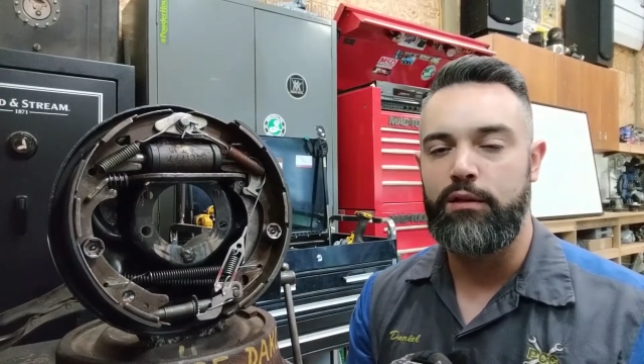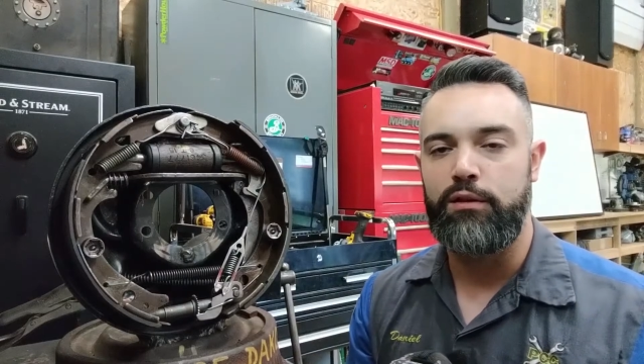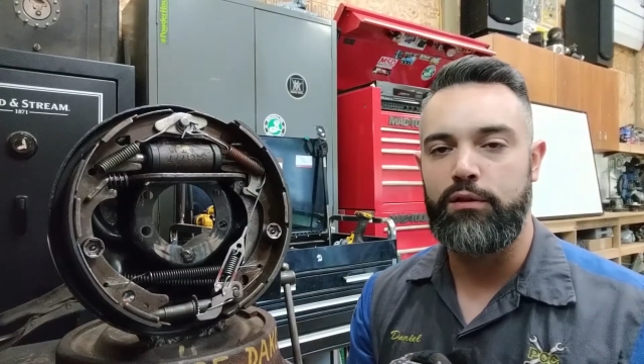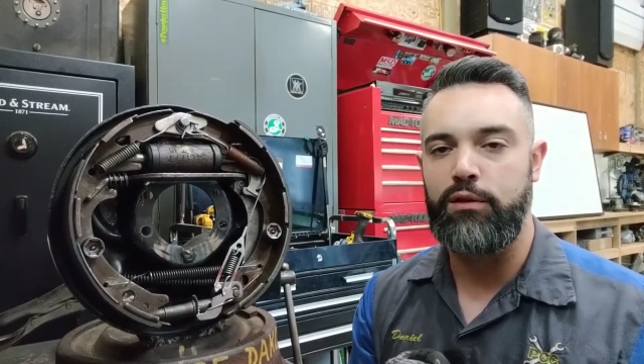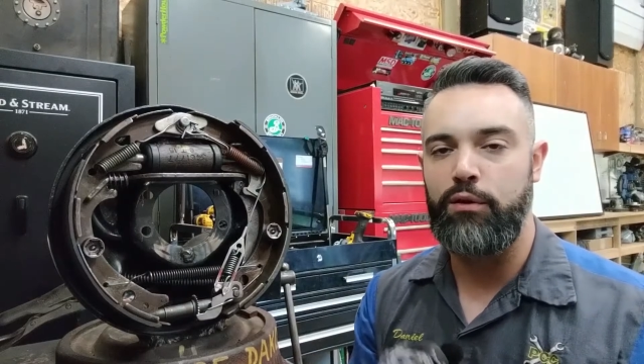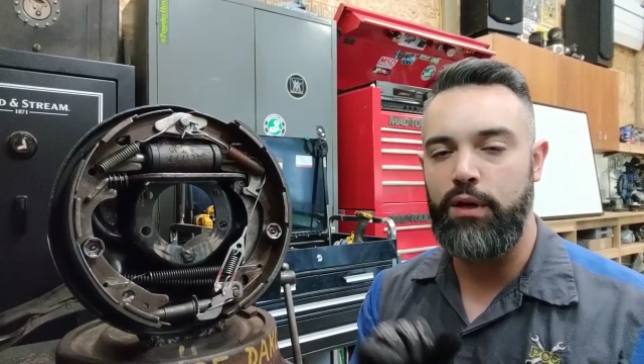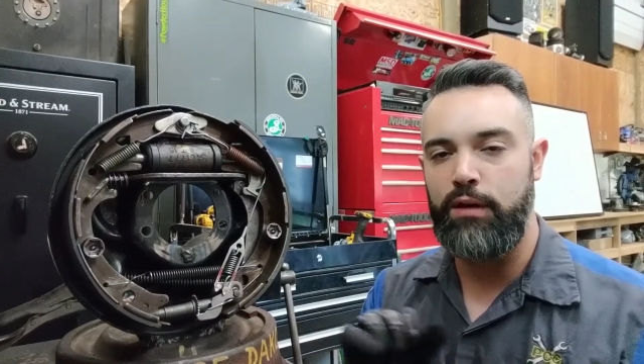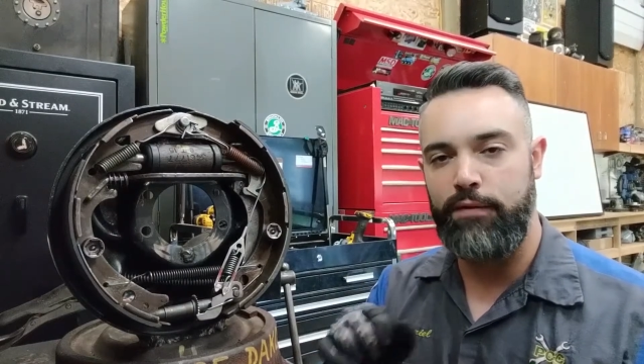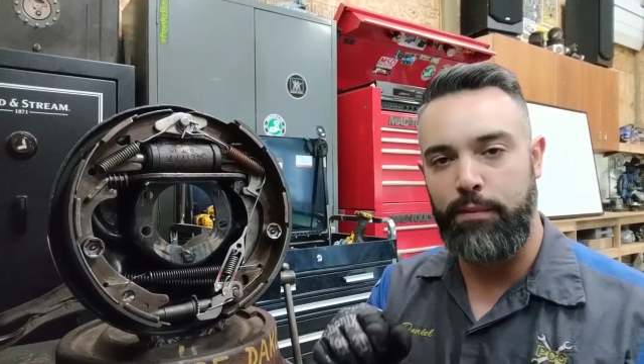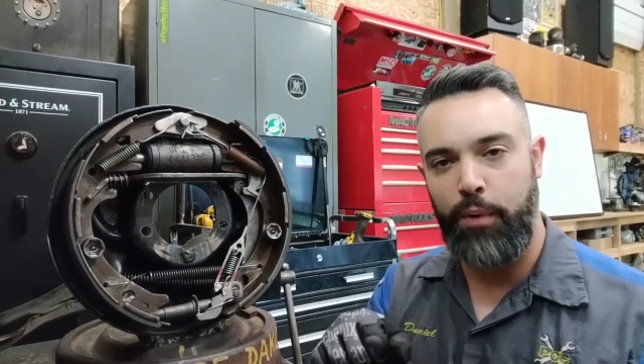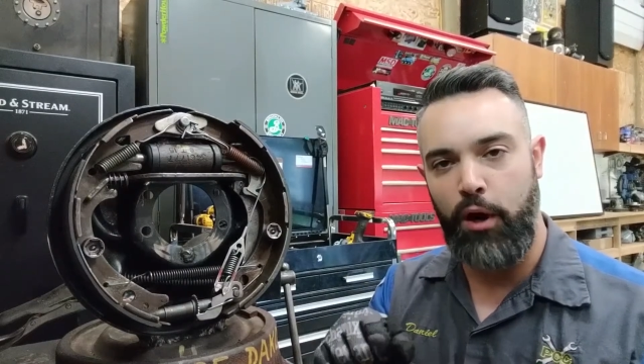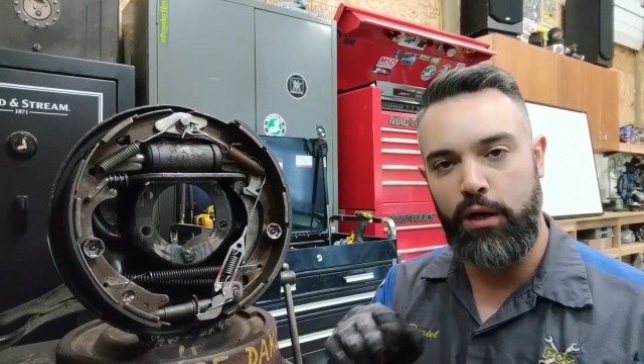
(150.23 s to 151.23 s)
So if
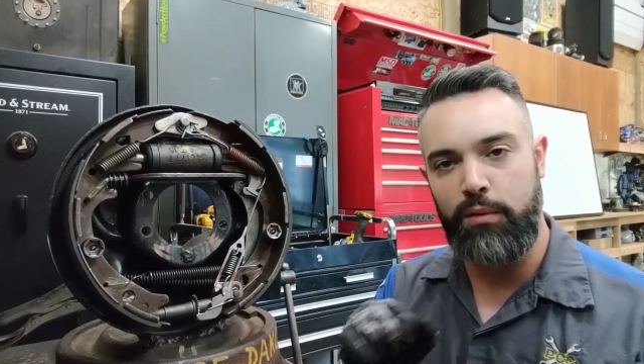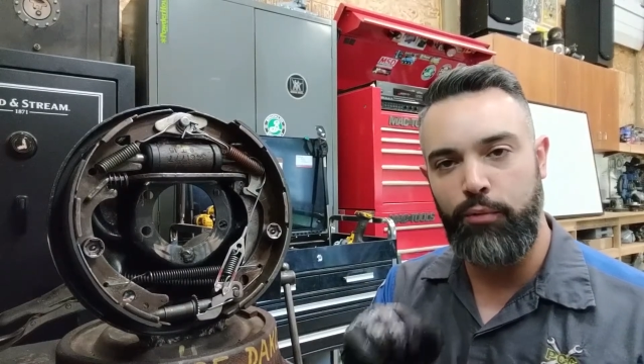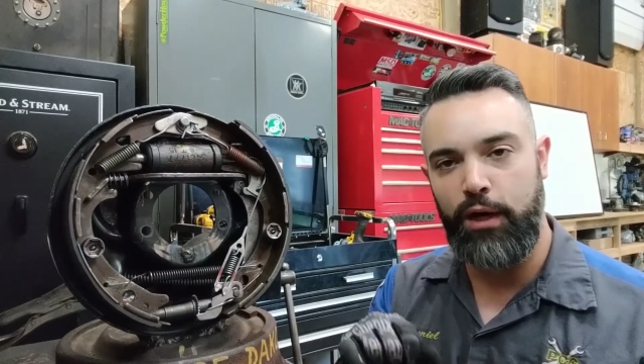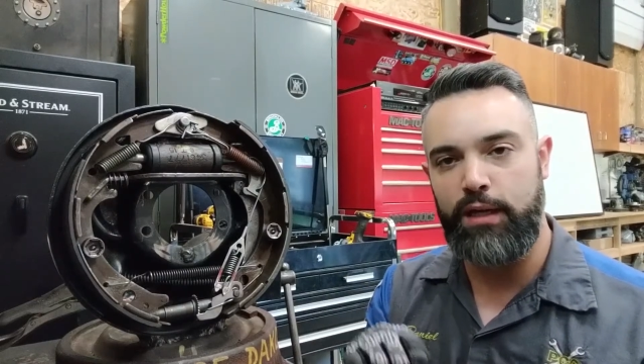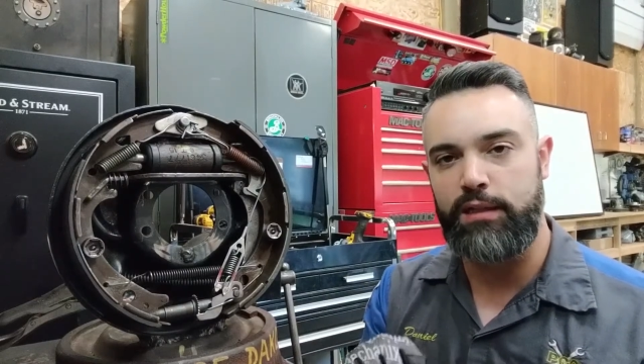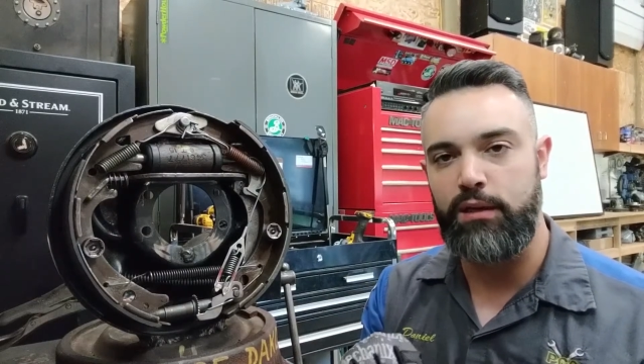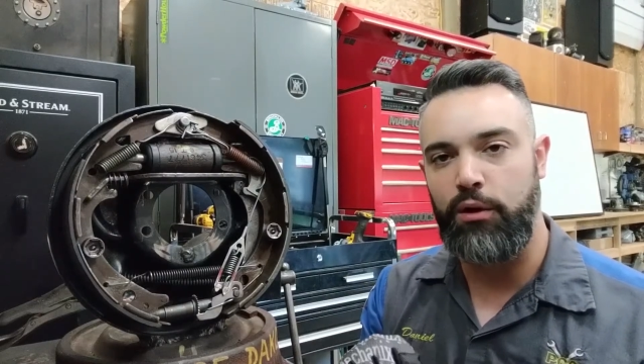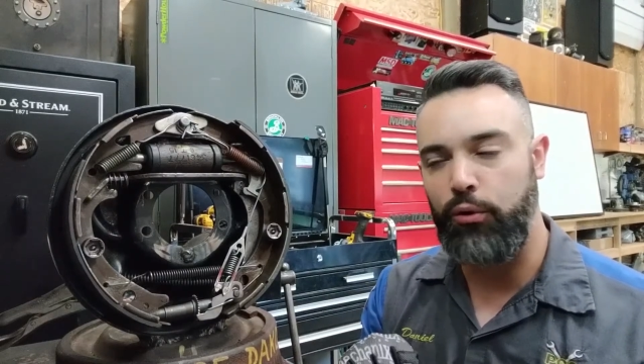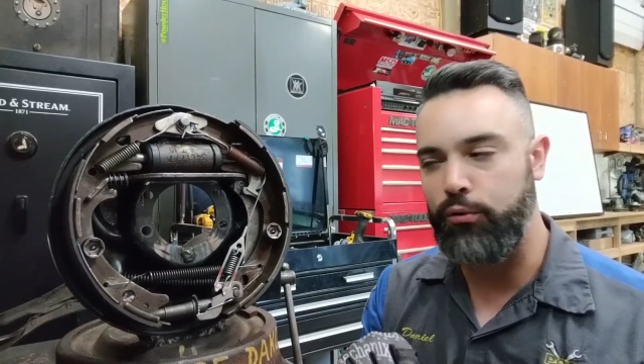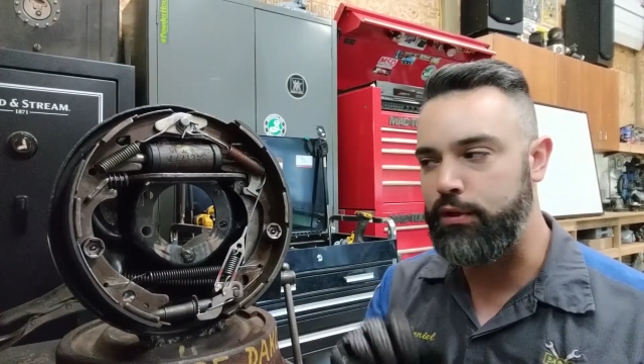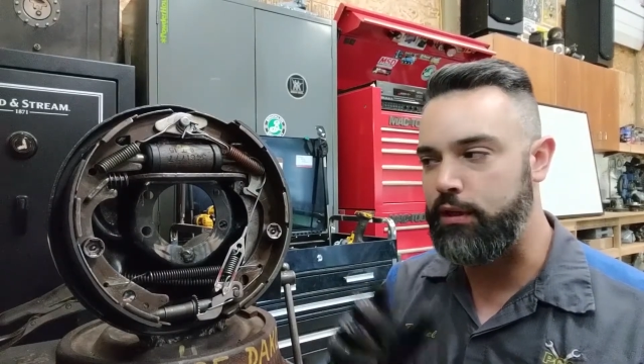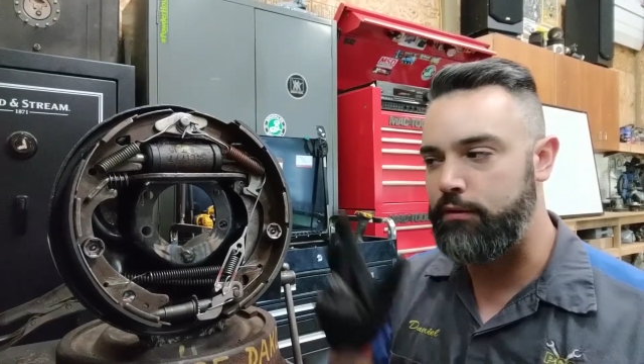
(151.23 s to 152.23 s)
the parking brake isn't
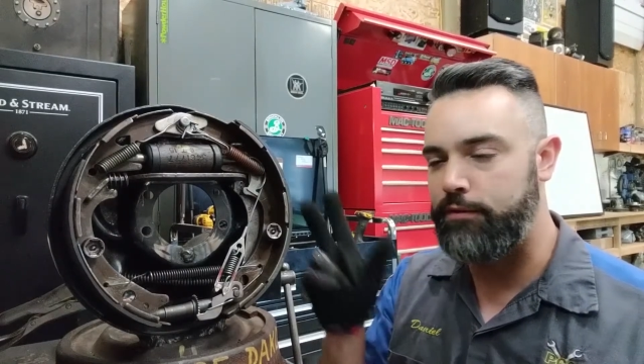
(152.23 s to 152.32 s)
holding,